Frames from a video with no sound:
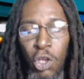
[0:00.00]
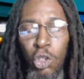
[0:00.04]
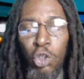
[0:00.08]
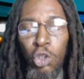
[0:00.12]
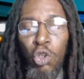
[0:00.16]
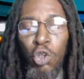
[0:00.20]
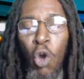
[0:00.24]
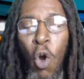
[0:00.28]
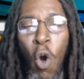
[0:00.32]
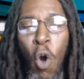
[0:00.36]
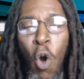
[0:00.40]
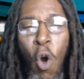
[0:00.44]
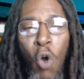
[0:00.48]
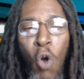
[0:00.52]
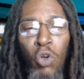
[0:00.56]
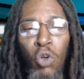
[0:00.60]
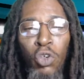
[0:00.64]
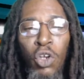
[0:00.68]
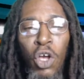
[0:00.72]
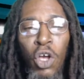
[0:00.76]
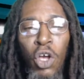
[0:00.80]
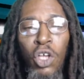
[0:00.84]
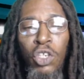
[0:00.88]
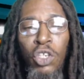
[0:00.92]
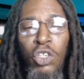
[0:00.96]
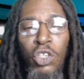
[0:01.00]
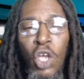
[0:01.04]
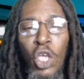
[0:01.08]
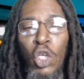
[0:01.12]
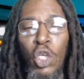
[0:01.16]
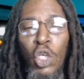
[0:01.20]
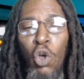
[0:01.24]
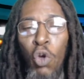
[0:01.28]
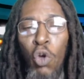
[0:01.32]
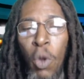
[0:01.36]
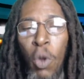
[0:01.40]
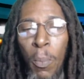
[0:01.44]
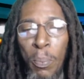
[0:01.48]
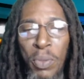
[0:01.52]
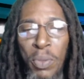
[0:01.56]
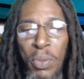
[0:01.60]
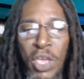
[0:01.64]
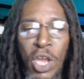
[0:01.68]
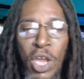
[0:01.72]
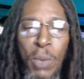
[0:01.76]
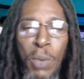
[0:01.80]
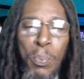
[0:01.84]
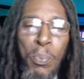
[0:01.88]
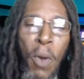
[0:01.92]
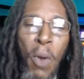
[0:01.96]
told the
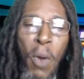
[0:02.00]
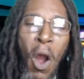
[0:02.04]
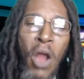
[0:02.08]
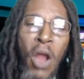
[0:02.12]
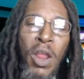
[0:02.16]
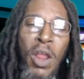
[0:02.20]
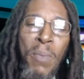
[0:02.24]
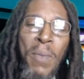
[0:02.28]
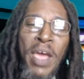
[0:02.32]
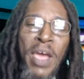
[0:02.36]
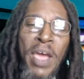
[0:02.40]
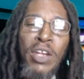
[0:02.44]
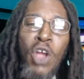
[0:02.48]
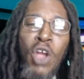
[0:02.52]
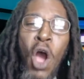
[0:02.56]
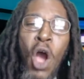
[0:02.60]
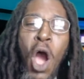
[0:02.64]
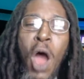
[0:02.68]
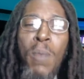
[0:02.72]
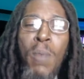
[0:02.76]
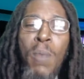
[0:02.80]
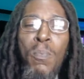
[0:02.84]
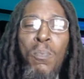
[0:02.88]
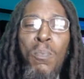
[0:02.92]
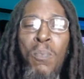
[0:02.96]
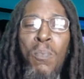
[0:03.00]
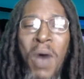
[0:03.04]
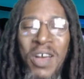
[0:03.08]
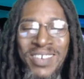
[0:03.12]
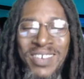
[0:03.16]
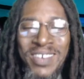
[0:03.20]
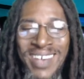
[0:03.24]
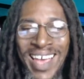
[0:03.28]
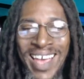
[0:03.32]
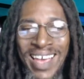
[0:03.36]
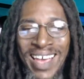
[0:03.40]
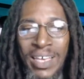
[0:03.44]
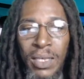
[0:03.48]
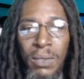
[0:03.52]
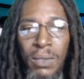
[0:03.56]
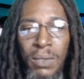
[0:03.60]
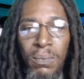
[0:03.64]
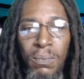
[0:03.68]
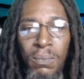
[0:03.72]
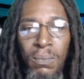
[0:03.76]
European Parliament on Monday